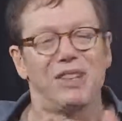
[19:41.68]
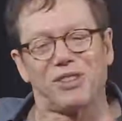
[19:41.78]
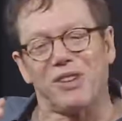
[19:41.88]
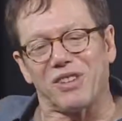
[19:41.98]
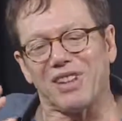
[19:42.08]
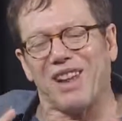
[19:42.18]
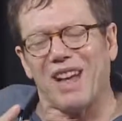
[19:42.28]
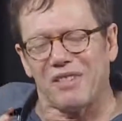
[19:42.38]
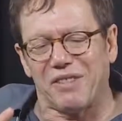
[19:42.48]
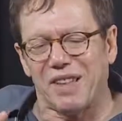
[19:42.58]
So there's a
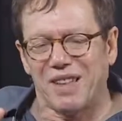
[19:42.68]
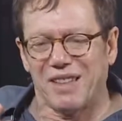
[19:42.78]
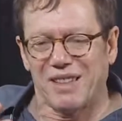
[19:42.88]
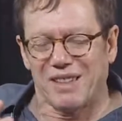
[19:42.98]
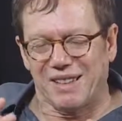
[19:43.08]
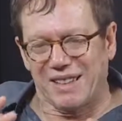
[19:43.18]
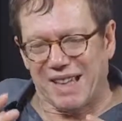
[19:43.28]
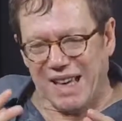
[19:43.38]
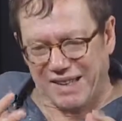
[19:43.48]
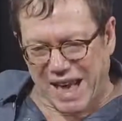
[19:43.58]
lot of,
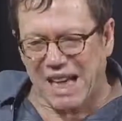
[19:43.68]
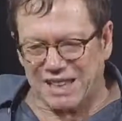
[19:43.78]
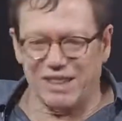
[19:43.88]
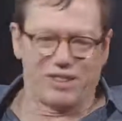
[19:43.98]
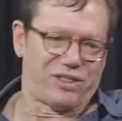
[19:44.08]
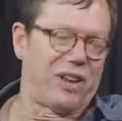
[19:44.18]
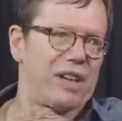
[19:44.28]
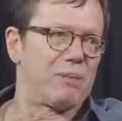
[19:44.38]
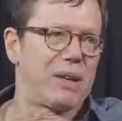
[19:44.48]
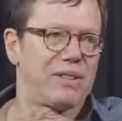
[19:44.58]
and athletes
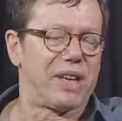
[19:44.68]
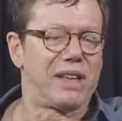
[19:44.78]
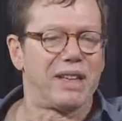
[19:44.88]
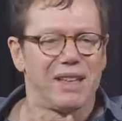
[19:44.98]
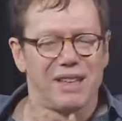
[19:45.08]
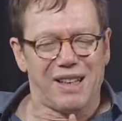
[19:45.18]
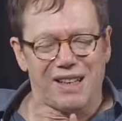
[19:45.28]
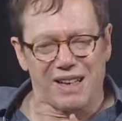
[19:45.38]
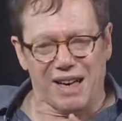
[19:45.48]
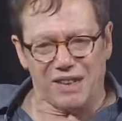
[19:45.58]
talk about that.
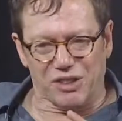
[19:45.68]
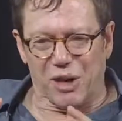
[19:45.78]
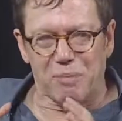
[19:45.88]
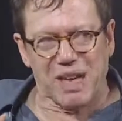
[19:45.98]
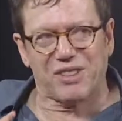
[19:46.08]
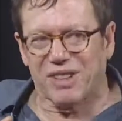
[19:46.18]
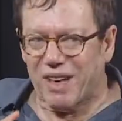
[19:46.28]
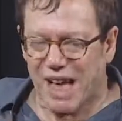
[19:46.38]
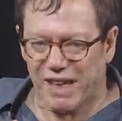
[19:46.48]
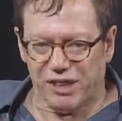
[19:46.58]
So I'm basing it
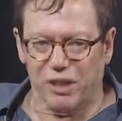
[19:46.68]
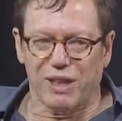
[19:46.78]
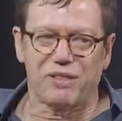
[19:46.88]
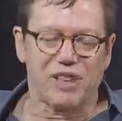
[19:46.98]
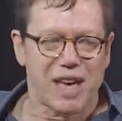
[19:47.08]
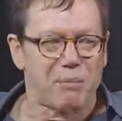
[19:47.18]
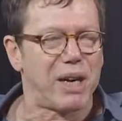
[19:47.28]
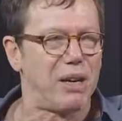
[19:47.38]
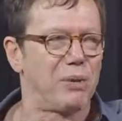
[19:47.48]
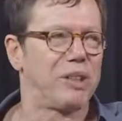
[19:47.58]
on anecdotal evidence and
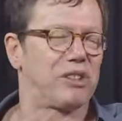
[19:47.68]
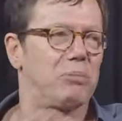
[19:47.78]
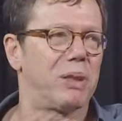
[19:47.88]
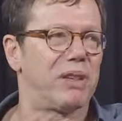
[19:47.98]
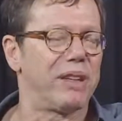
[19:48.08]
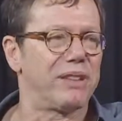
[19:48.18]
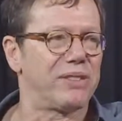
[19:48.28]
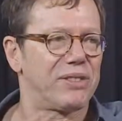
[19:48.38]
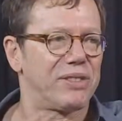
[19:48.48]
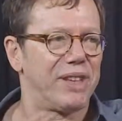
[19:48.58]
my own
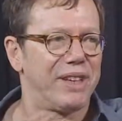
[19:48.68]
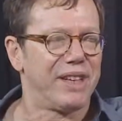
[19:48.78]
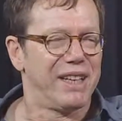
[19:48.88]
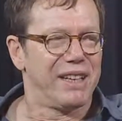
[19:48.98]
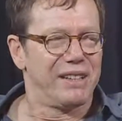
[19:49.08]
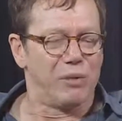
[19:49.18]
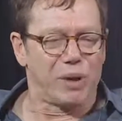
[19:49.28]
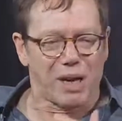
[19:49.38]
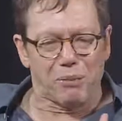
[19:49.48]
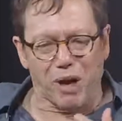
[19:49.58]
experience.
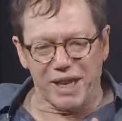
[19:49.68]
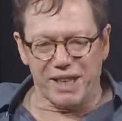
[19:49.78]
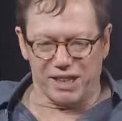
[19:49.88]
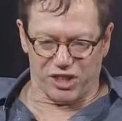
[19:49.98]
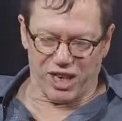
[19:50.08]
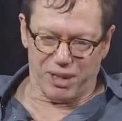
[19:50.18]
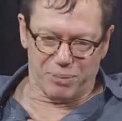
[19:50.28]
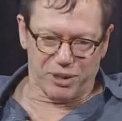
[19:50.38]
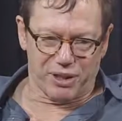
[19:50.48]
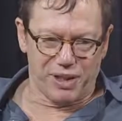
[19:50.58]
When I'm writing a
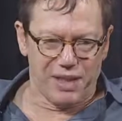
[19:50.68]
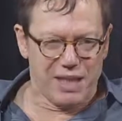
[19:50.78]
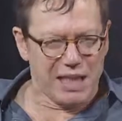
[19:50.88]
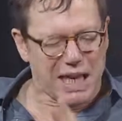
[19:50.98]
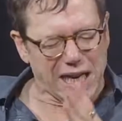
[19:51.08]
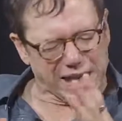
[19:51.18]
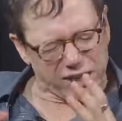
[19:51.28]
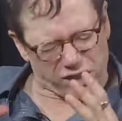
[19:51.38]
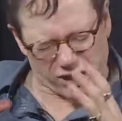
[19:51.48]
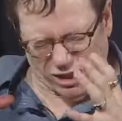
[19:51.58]
chapter, I
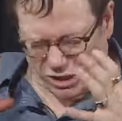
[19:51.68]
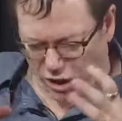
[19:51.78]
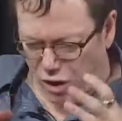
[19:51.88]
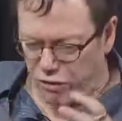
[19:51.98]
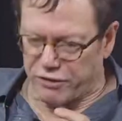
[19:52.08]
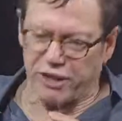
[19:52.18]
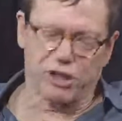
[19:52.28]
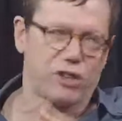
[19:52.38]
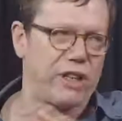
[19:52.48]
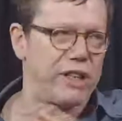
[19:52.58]
get so
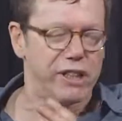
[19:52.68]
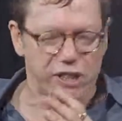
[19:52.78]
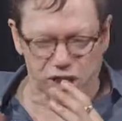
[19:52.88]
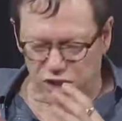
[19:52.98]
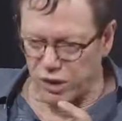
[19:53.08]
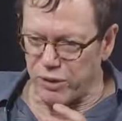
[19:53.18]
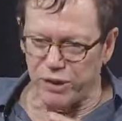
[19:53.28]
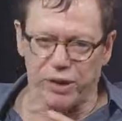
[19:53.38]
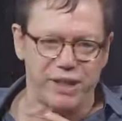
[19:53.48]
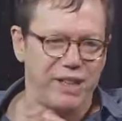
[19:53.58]
frustrated and so
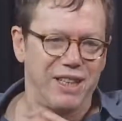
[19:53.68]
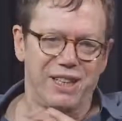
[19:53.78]
annoyed.